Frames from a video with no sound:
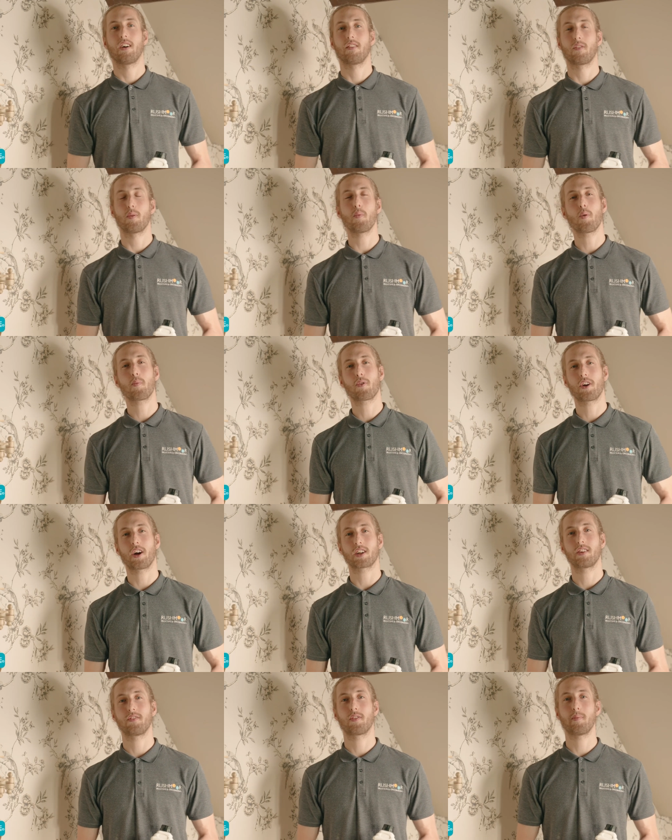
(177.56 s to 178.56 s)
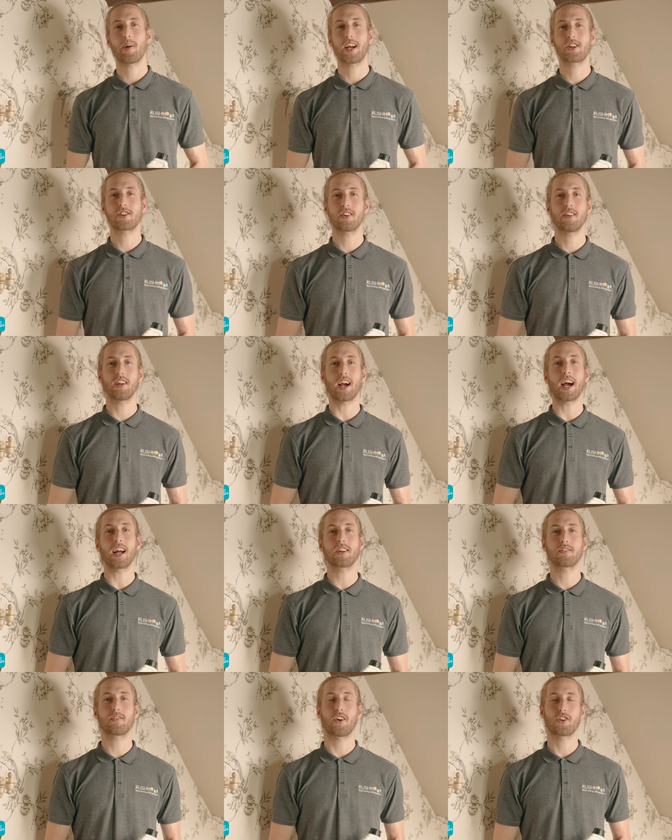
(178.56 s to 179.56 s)
For more product information
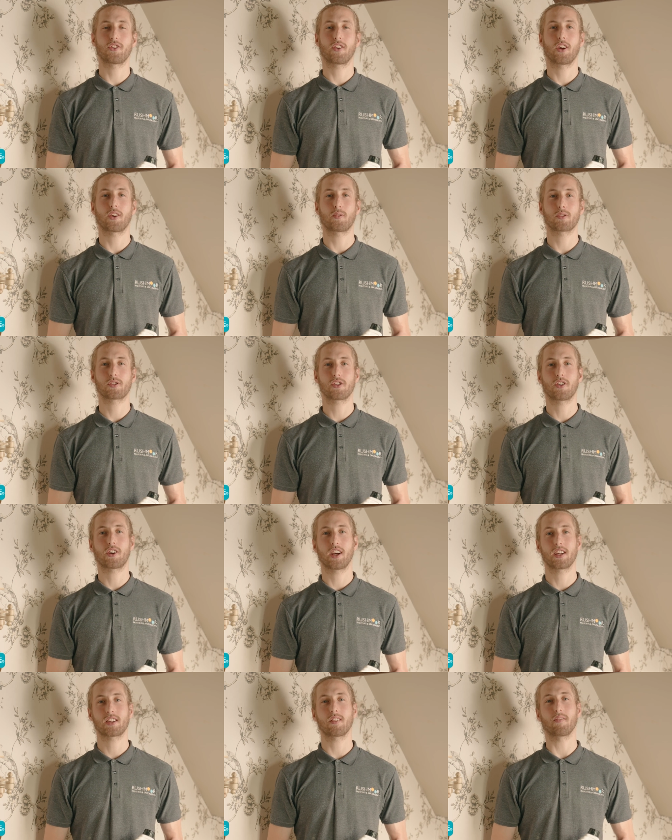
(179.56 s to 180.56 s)
and to find your local stockist,